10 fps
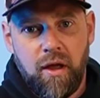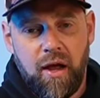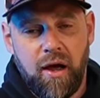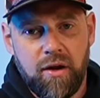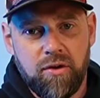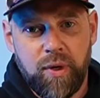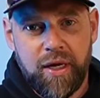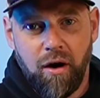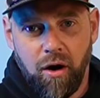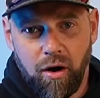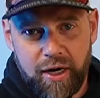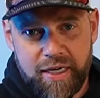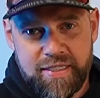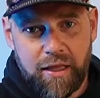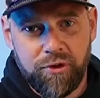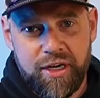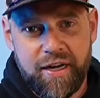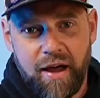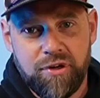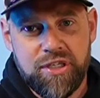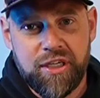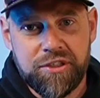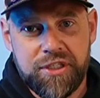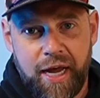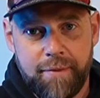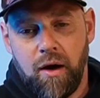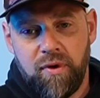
and we are accelerating every single day.